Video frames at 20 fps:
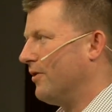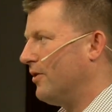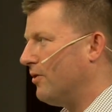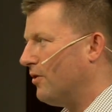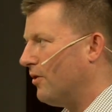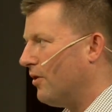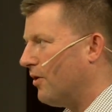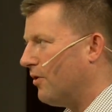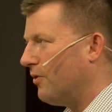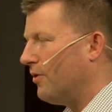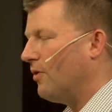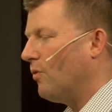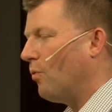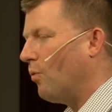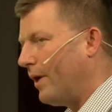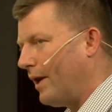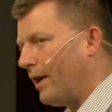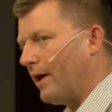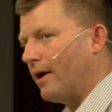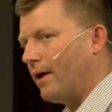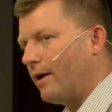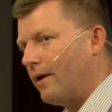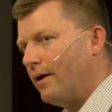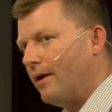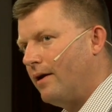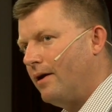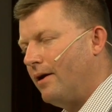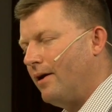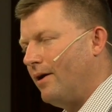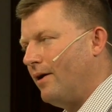You know you're winning
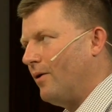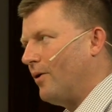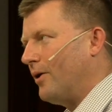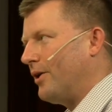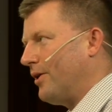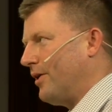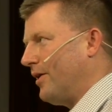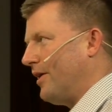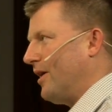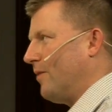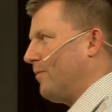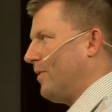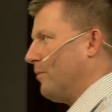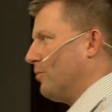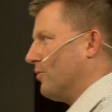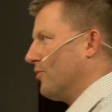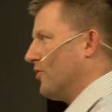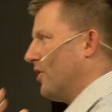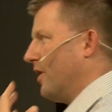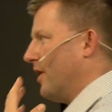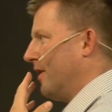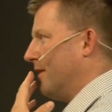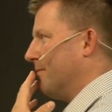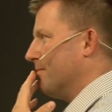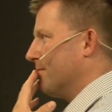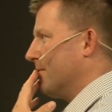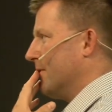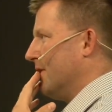when you hear people say,